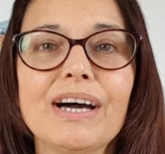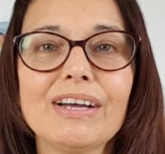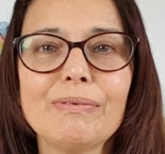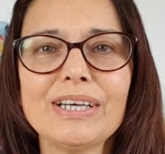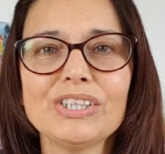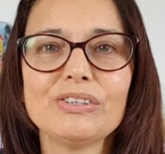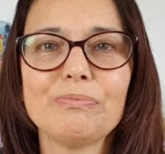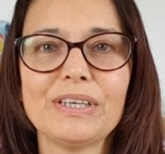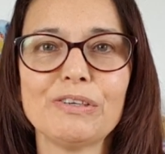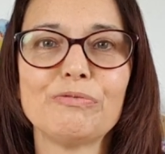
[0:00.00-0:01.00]
I might do a
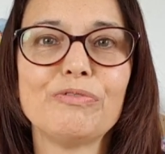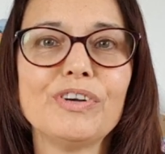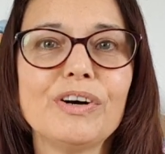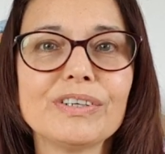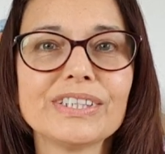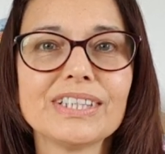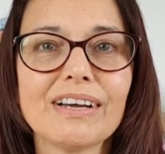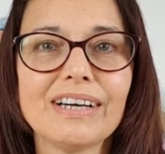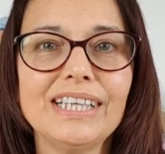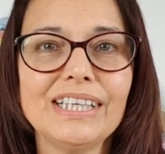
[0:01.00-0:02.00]
bit of vlog
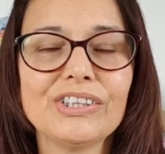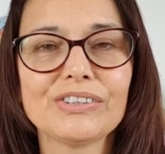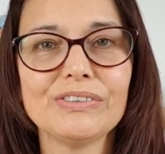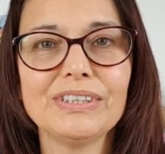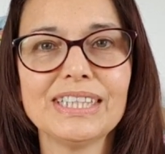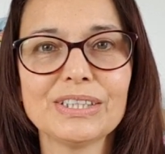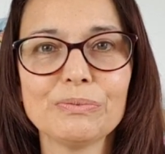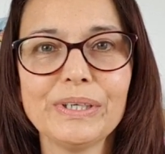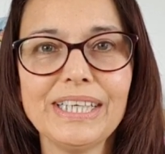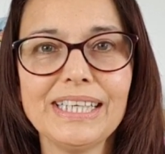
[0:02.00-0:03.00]
styling through this
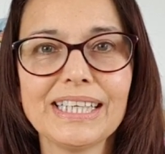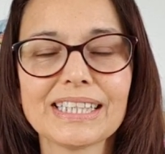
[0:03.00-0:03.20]
week,